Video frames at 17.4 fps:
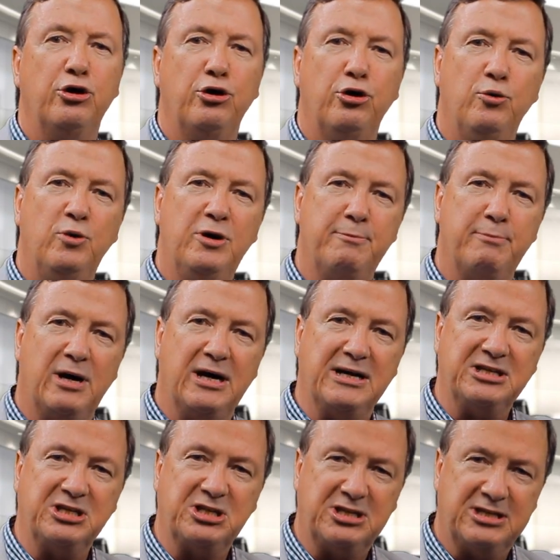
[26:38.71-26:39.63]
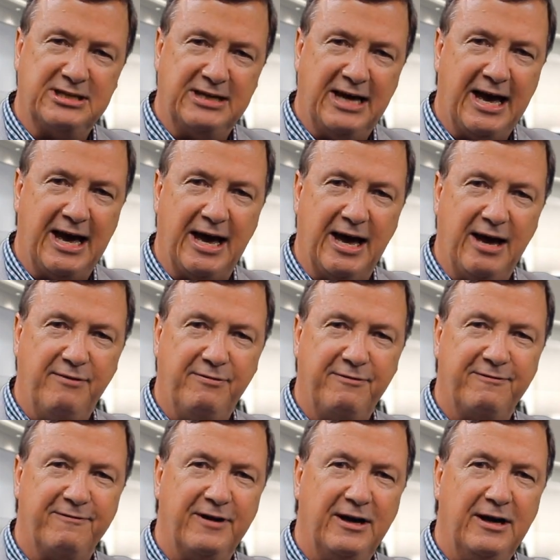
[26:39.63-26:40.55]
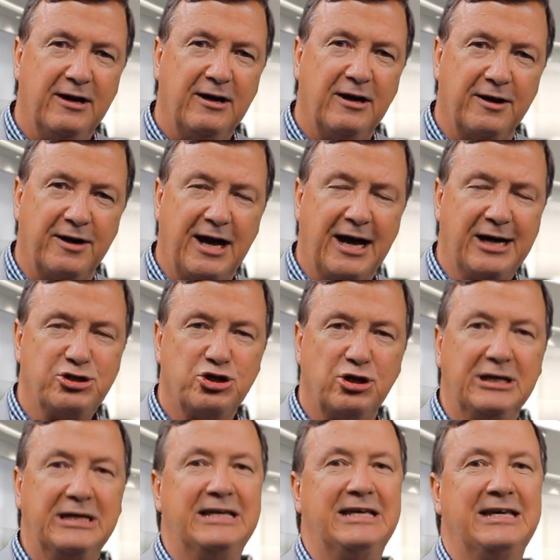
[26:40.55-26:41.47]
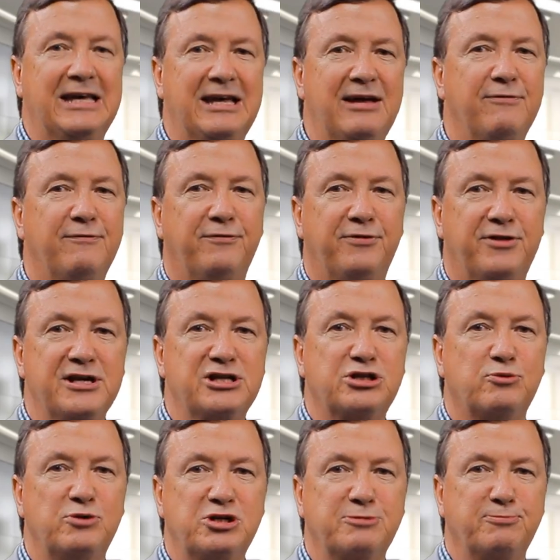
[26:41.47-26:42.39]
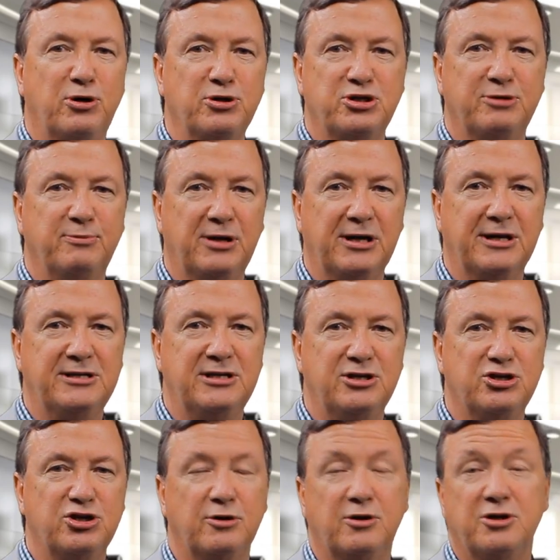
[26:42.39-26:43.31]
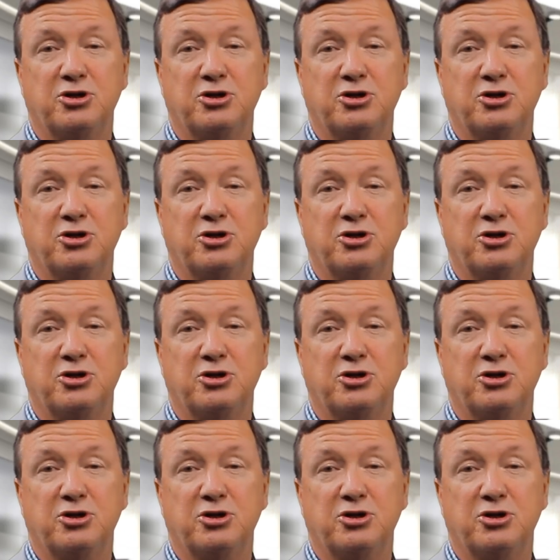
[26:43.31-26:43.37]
Who in my staff can I actually give this responsibility to?